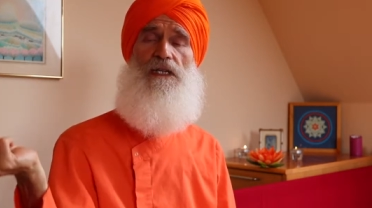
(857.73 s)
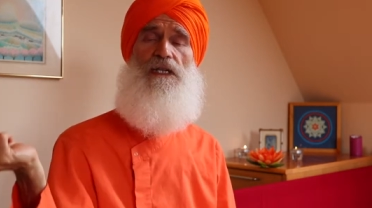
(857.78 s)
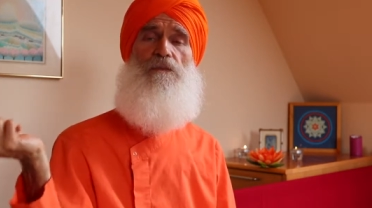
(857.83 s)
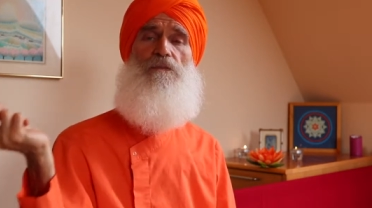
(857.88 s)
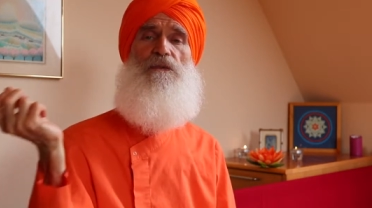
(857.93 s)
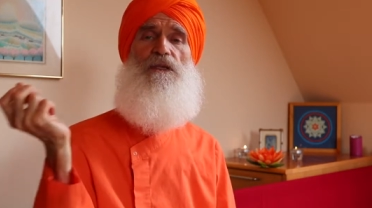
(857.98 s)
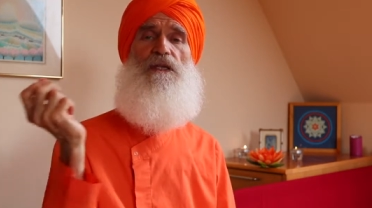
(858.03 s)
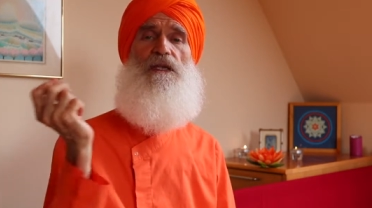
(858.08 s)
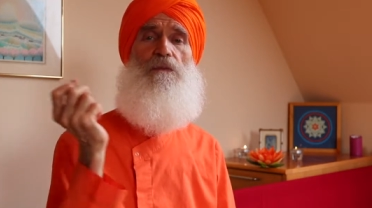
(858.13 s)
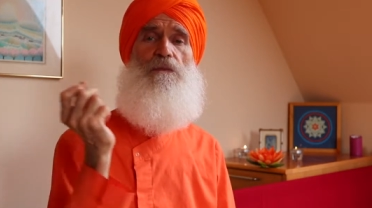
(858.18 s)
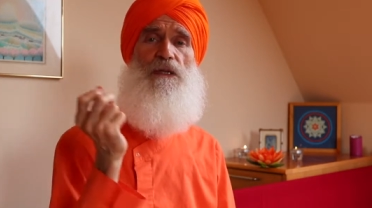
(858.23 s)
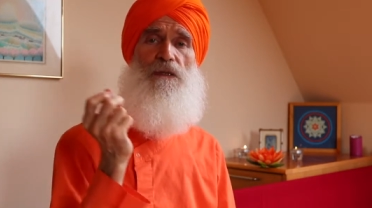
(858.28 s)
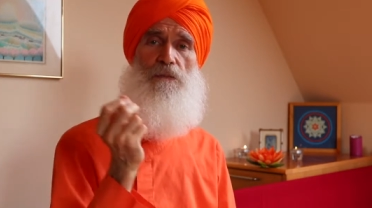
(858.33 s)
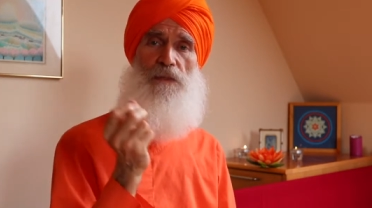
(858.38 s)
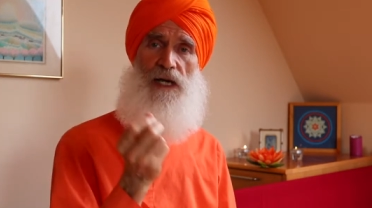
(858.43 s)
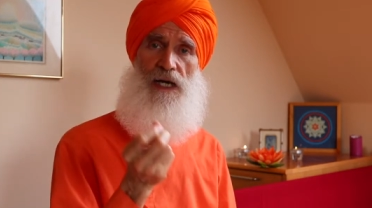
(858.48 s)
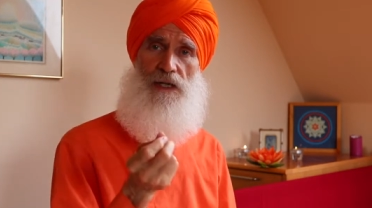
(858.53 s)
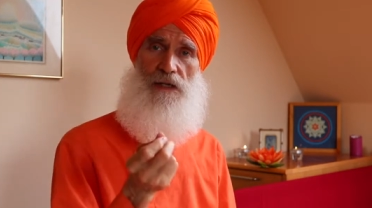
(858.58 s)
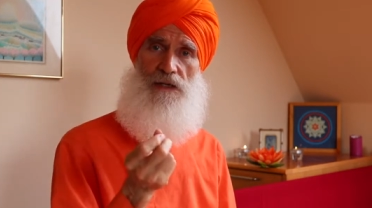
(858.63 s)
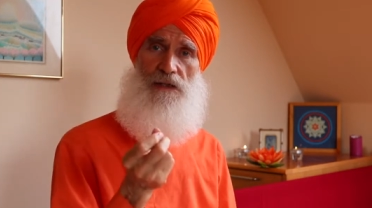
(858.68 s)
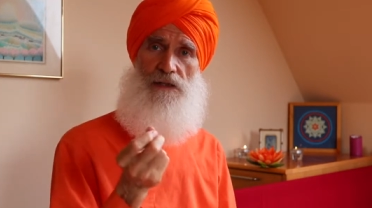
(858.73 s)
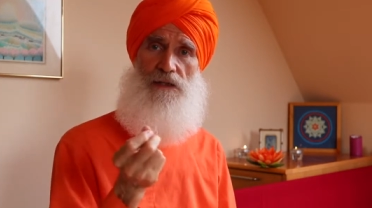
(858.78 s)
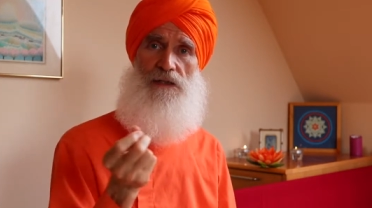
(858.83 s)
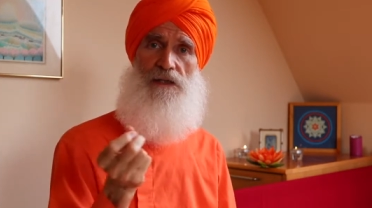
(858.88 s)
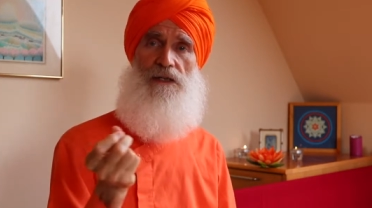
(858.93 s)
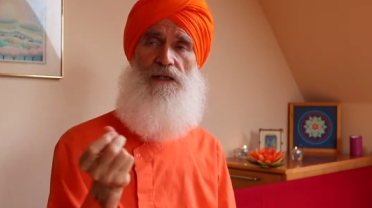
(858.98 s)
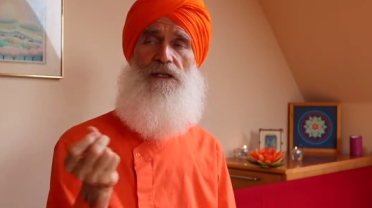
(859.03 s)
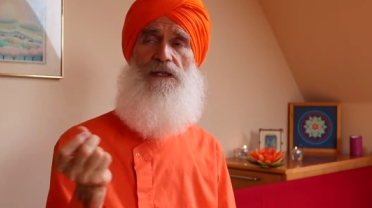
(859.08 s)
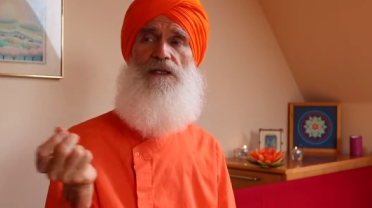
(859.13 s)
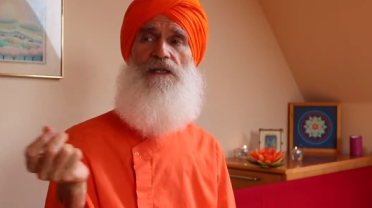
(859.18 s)
Keep coming back,
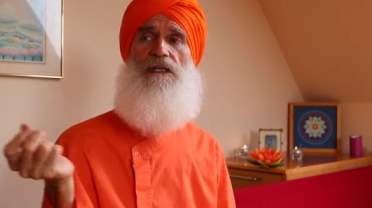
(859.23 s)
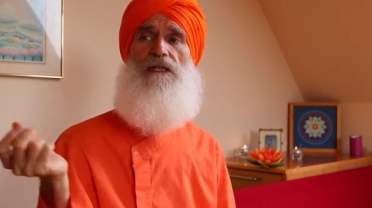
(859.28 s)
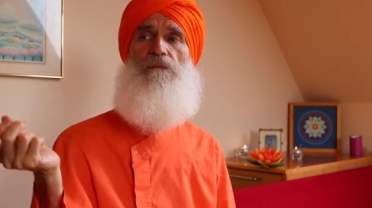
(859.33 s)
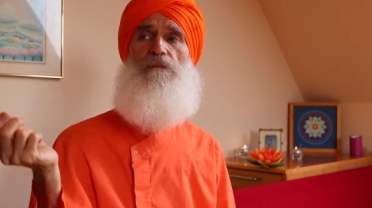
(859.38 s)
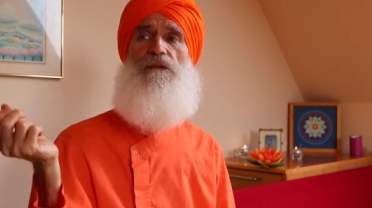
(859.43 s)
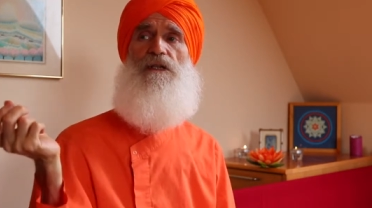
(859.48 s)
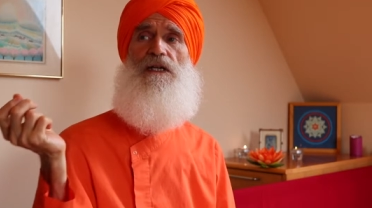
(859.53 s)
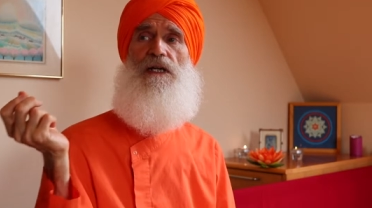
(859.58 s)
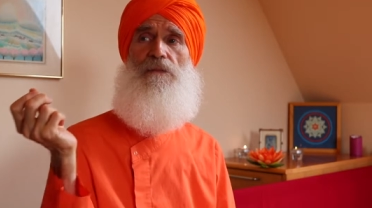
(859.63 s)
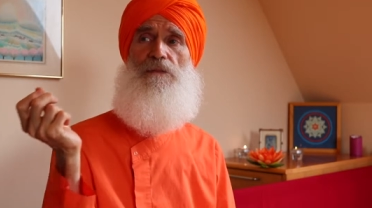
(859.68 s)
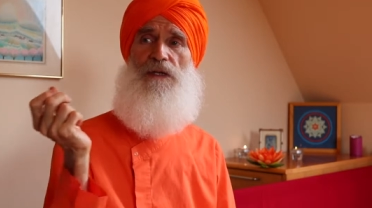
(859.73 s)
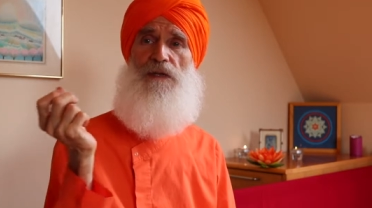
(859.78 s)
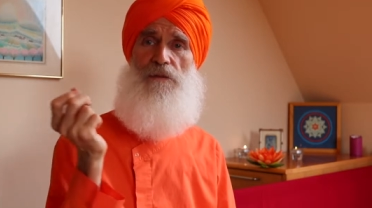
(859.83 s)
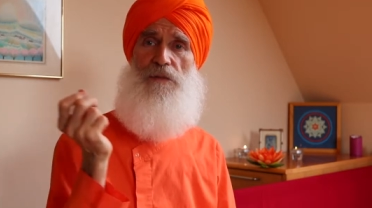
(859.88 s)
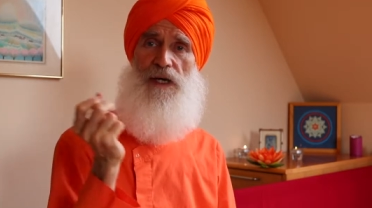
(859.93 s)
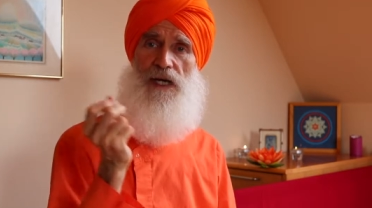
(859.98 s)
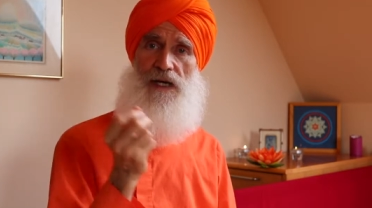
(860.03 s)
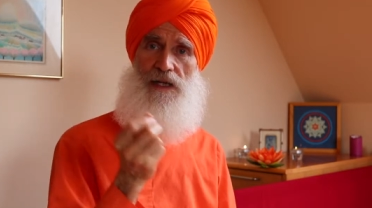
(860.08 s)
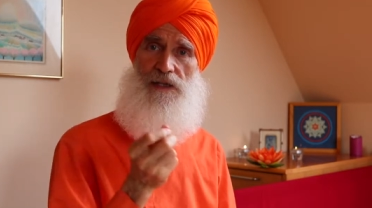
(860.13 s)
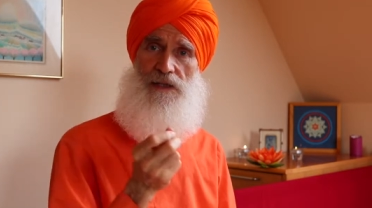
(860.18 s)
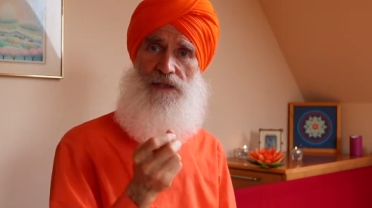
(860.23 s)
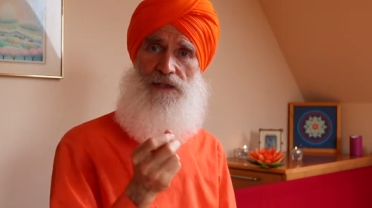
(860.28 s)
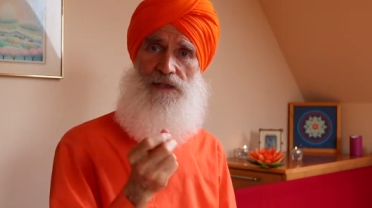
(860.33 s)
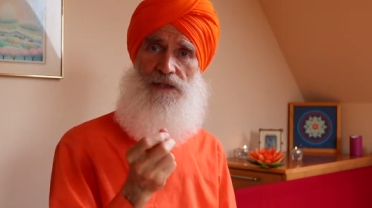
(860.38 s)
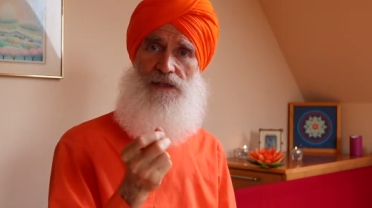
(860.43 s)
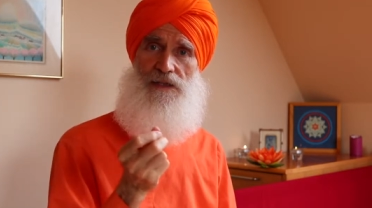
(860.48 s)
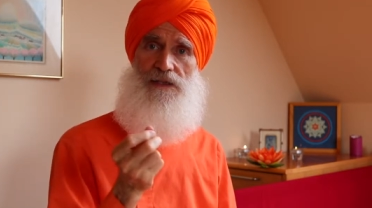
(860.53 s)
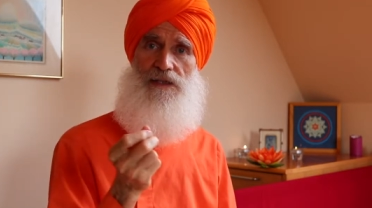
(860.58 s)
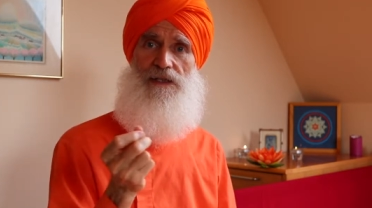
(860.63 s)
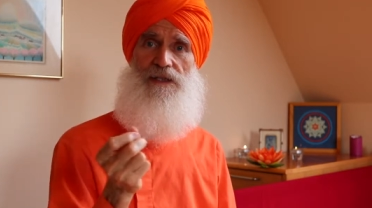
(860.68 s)
keep coming back
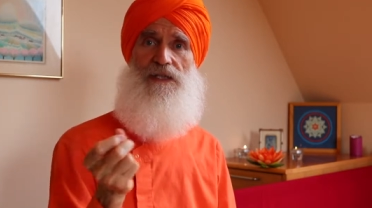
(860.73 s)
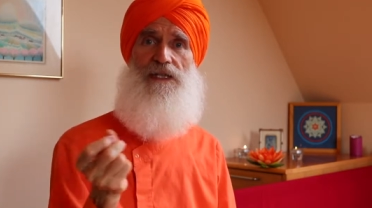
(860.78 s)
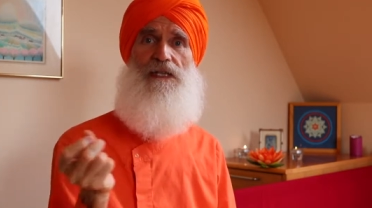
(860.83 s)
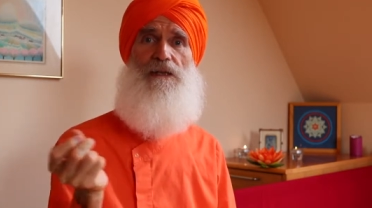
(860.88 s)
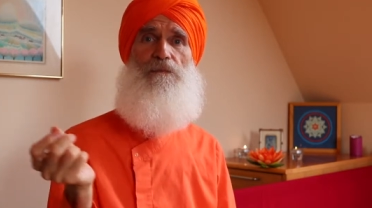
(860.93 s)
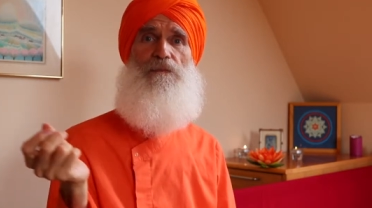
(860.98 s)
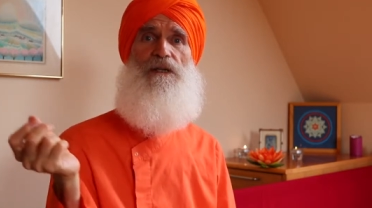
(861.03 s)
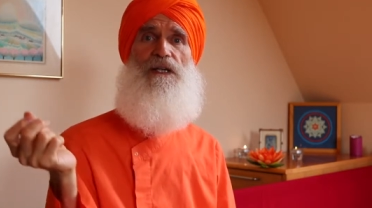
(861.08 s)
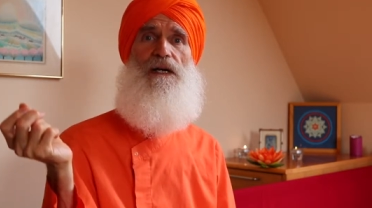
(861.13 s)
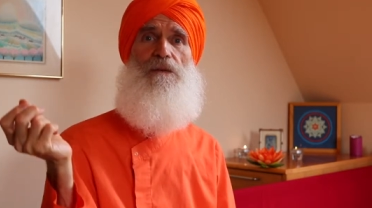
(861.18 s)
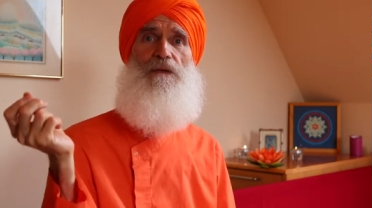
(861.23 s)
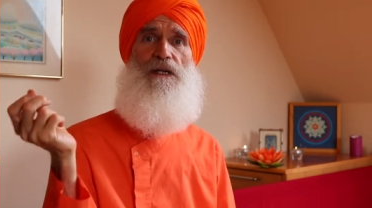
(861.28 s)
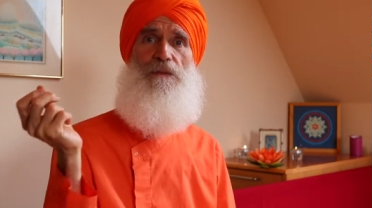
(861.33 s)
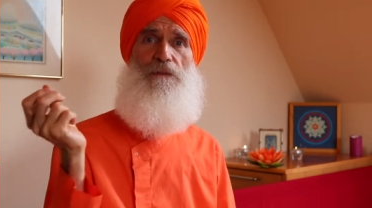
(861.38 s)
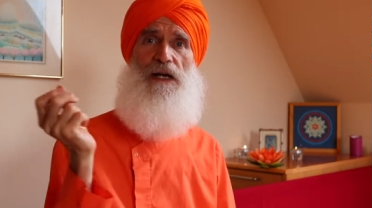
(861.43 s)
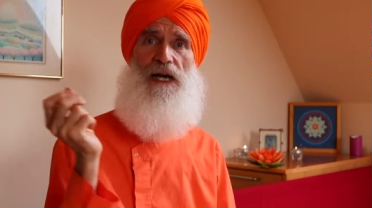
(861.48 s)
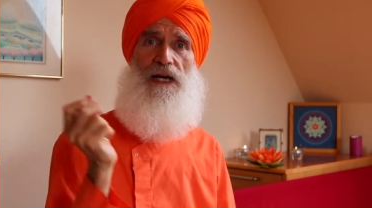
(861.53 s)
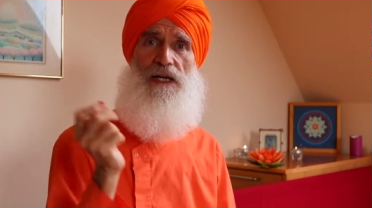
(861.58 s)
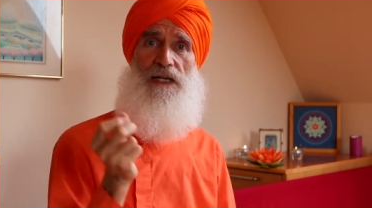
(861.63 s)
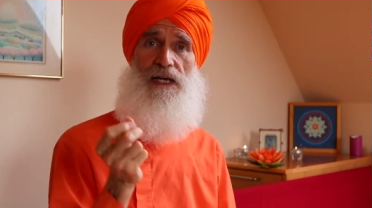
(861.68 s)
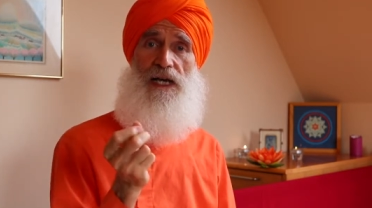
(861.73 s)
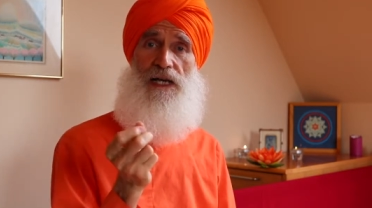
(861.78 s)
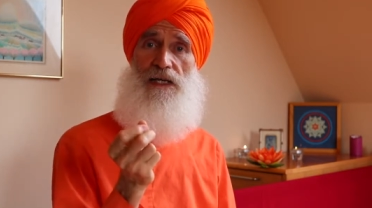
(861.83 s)
keep coming back.